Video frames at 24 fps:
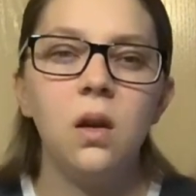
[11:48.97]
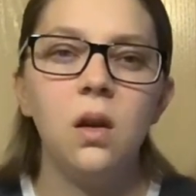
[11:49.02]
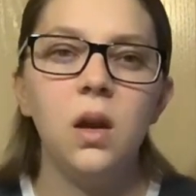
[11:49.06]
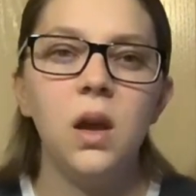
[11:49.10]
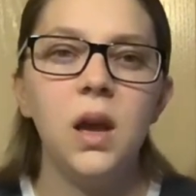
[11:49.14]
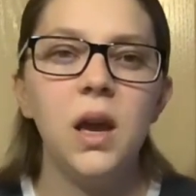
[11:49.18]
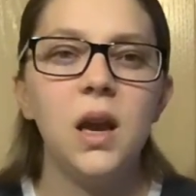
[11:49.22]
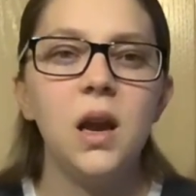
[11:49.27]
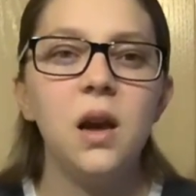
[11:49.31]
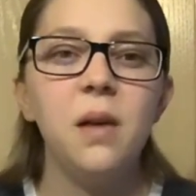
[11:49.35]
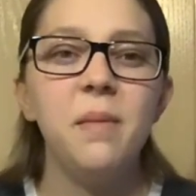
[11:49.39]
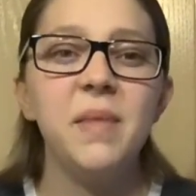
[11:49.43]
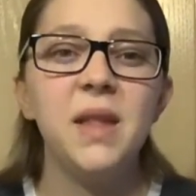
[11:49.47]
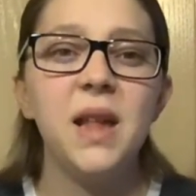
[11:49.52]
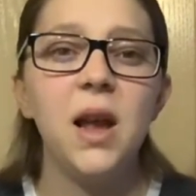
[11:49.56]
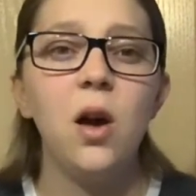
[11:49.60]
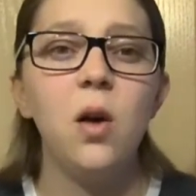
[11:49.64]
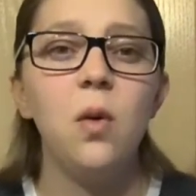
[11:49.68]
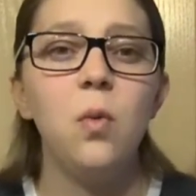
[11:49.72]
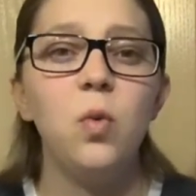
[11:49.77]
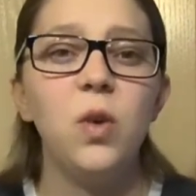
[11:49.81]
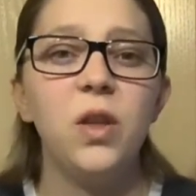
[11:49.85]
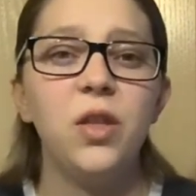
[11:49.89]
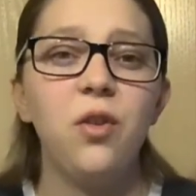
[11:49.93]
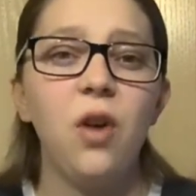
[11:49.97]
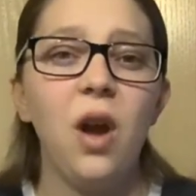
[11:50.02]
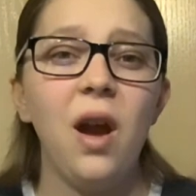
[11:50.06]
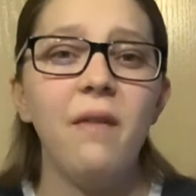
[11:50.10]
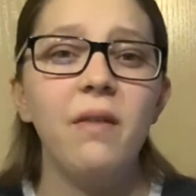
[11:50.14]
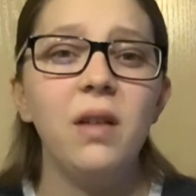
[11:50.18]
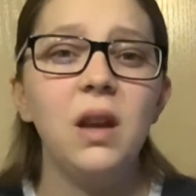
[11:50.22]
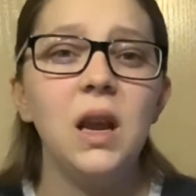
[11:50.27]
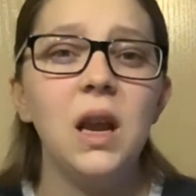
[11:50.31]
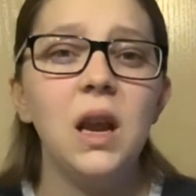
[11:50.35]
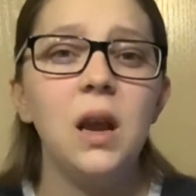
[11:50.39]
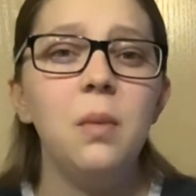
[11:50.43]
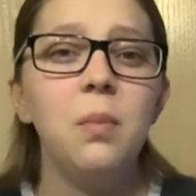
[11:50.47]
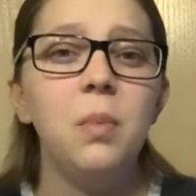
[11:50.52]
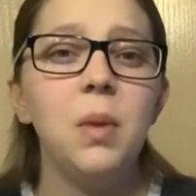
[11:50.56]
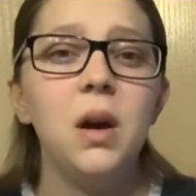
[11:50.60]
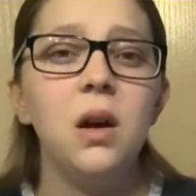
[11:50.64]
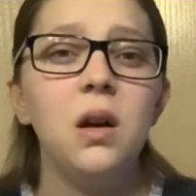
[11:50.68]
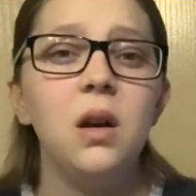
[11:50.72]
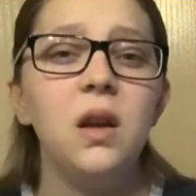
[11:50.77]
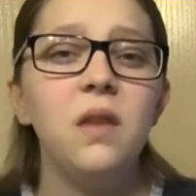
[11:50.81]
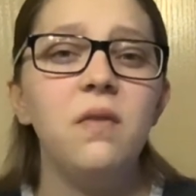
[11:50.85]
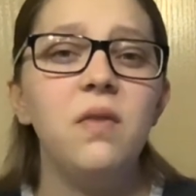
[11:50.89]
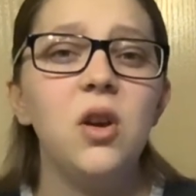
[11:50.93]
it comes out with gravity,
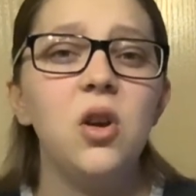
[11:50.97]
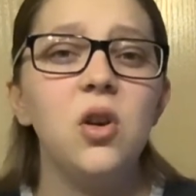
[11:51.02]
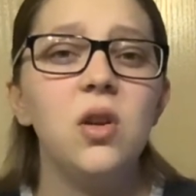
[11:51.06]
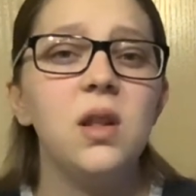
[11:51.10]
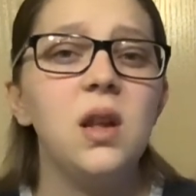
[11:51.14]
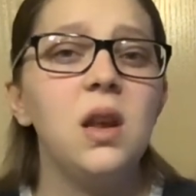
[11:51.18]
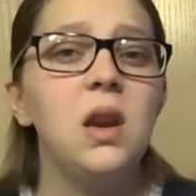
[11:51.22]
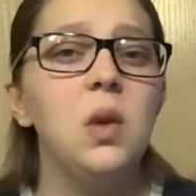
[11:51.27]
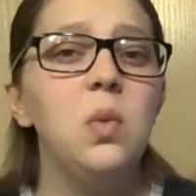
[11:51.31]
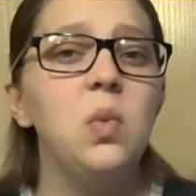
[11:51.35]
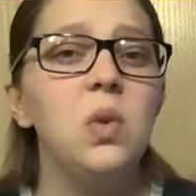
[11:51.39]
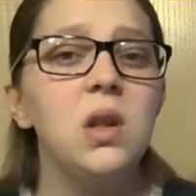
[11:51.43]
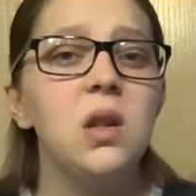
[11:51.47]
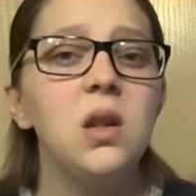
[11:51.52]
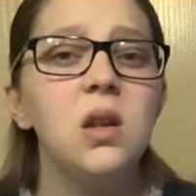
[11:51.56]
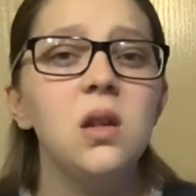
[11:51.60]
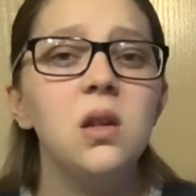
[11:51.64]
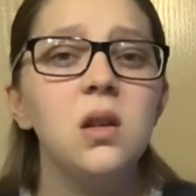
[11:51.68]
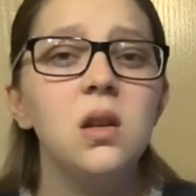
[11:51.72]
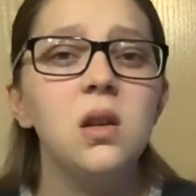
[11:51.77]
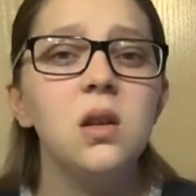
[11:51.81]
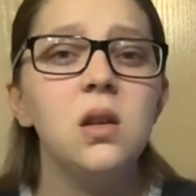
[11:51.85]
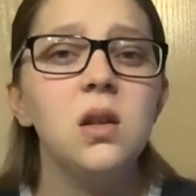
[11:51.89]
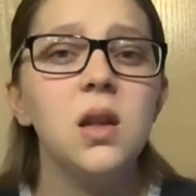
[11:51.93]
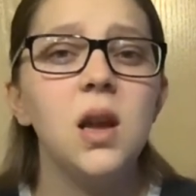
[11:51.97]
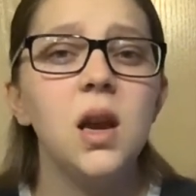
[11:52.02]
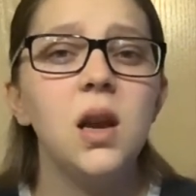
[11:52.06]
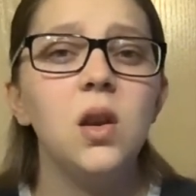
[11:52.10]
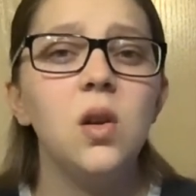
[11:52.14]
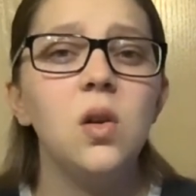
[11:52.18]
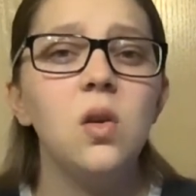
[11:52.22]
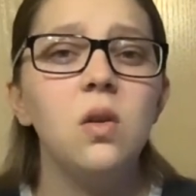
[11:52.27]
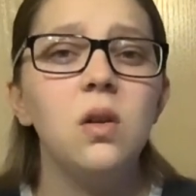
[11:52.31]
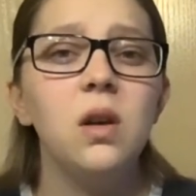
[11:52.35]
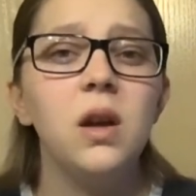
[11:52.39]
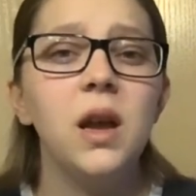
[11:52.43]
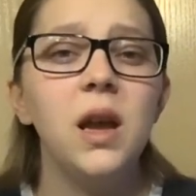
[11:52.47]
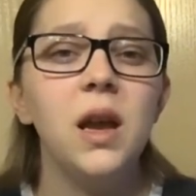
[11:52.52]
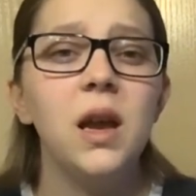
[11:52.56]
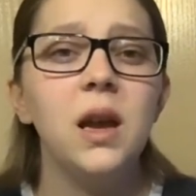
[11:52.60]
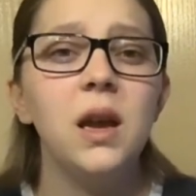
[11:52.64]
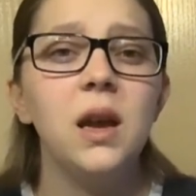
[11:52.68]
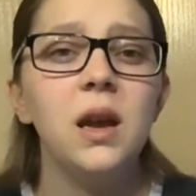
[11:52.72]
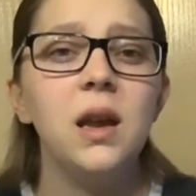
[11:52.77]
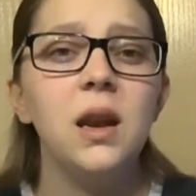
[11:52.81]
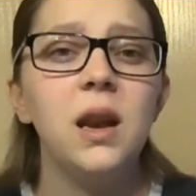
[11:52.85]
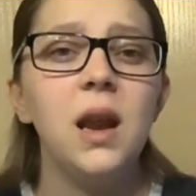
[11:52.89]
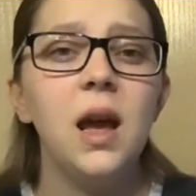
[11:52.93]
but if there's any resistance, I'd go
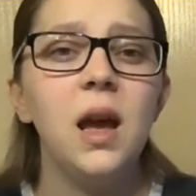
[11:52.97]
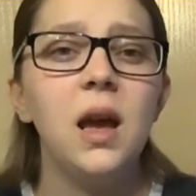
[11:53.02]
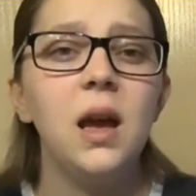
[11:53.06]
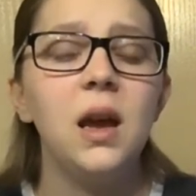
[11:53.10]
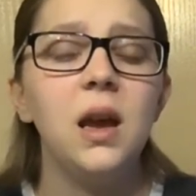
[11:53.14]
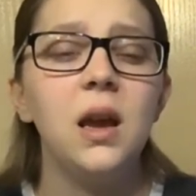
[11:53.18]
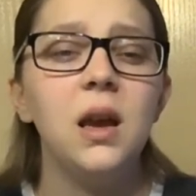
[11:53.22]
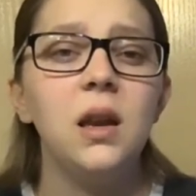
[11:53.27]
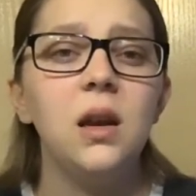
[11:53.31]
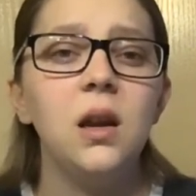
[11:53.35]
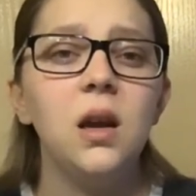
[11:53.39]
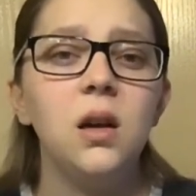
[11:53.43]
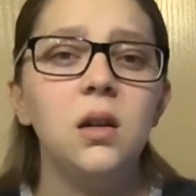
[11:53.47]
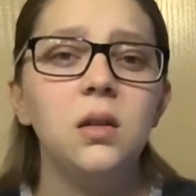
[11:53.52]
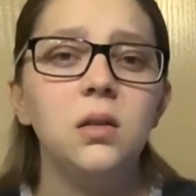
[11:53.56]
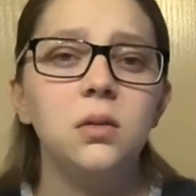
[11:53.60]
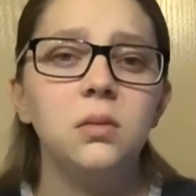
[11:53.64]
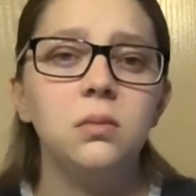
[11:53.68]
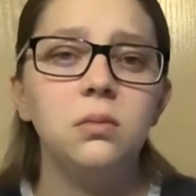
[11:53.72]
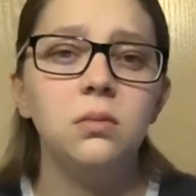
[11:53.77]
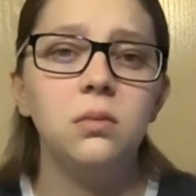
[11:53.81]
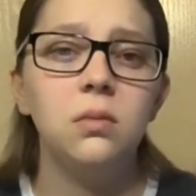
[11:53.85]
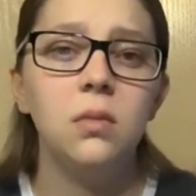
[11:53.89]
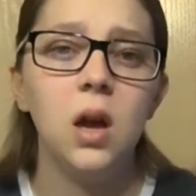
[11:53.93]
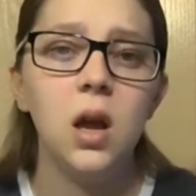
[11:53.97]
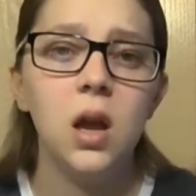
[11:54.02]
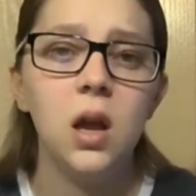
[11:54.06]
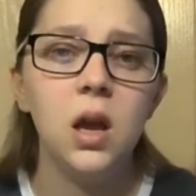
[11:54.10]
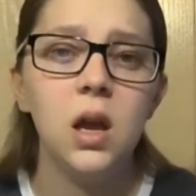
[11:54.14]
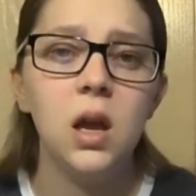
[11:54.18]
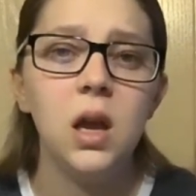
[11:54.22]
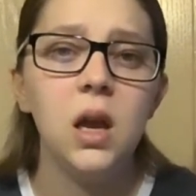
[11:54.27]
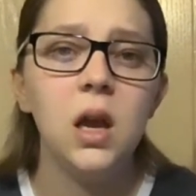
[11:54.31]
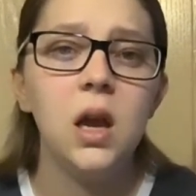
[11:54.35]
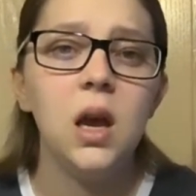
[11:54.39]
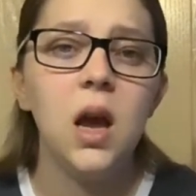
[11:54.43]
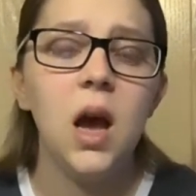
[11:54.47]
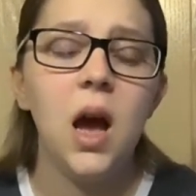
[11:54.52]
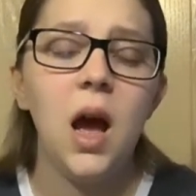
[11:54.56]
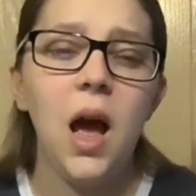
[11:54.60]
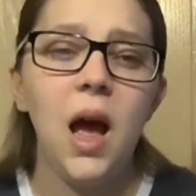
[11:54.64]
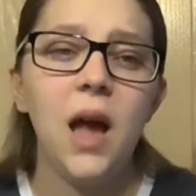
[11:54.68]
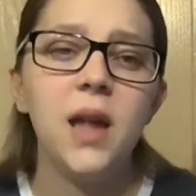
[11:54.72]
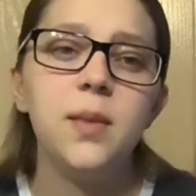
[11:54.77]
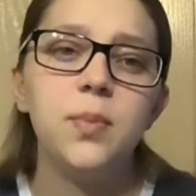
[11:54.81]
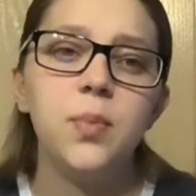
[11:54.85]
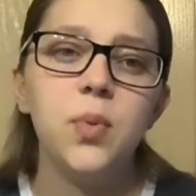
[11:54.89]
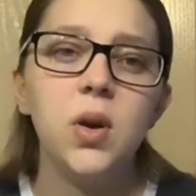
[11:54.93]
ahead and
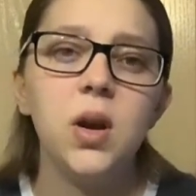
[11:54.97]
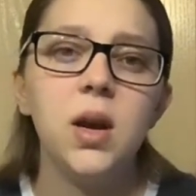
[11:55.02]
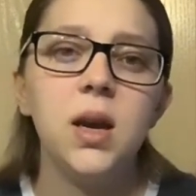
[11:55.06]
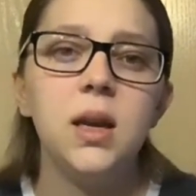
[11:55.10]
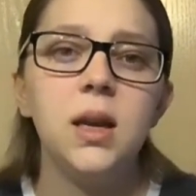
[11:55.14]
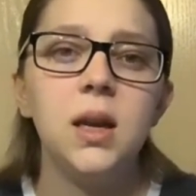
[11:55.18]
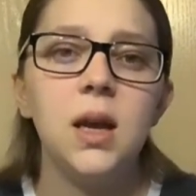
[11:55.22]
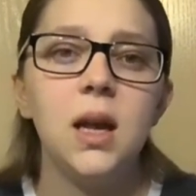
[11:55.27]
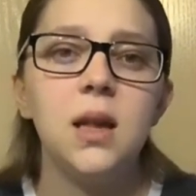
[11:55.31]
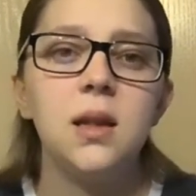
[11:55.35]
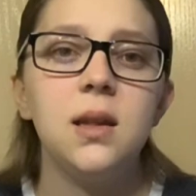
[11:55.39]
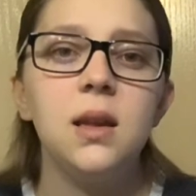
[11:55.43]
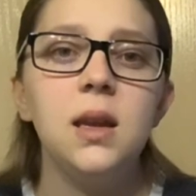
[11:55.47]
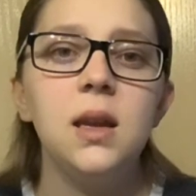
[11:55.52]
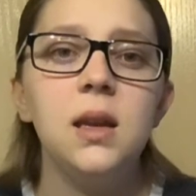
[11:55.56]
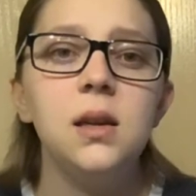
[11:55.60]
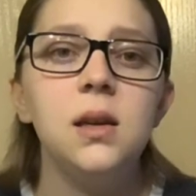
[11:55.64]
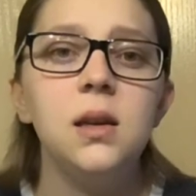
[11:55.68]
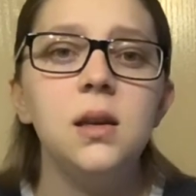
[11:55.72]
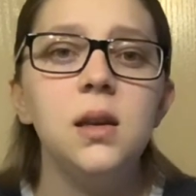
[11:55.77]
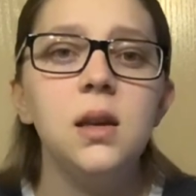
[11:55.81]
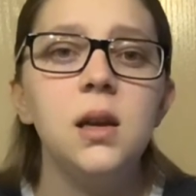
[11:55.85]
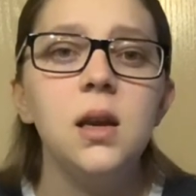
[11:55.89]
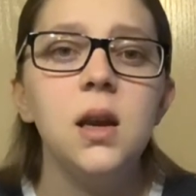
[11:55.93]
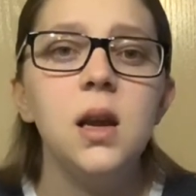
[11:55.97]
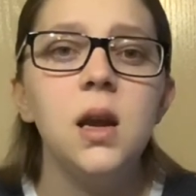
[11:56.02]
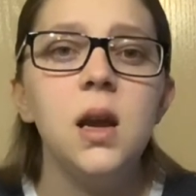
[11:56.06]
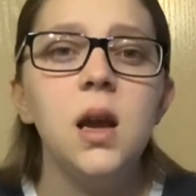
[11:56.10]
aspirate as needed.